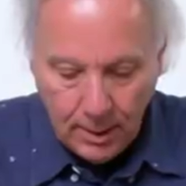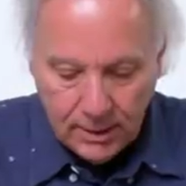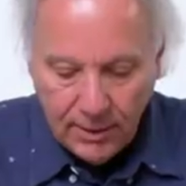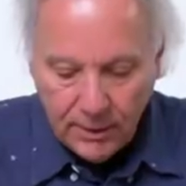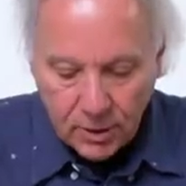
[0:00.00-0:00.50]

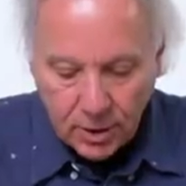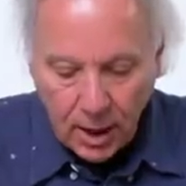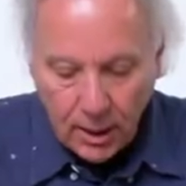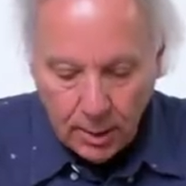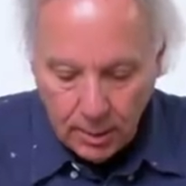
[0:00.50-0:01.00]
Let's give it a
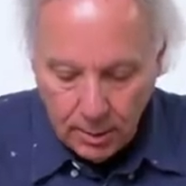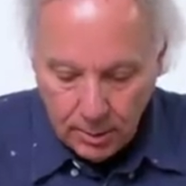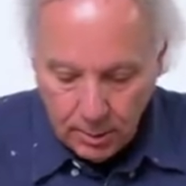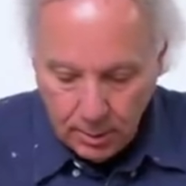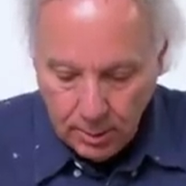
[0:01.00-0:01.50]
shot.
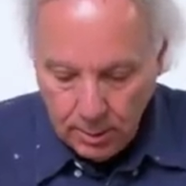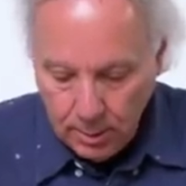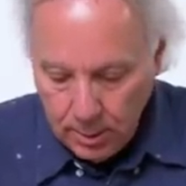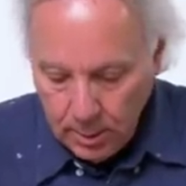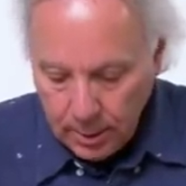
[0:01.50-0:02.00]

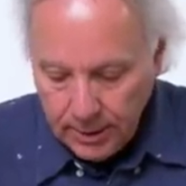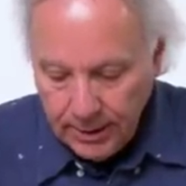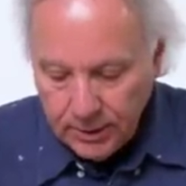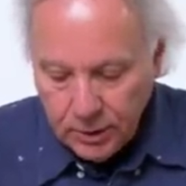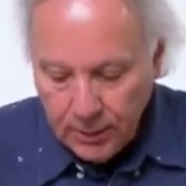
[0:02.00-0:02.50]
Gonna
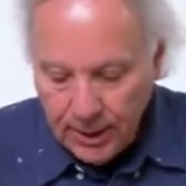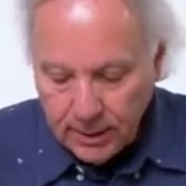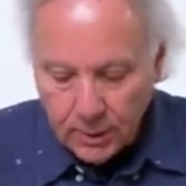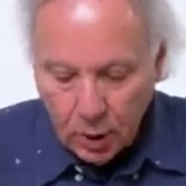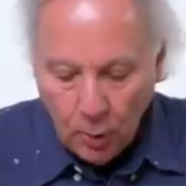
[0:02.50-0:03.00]
need 2
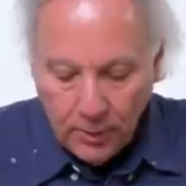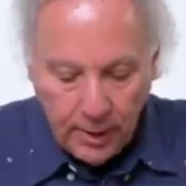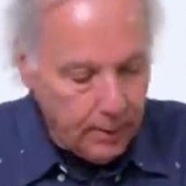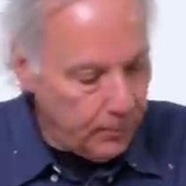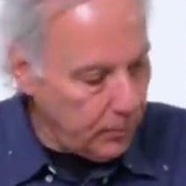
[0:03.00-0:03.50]
hands to open
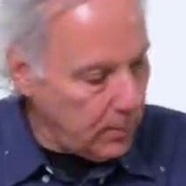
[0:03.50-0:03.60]
it.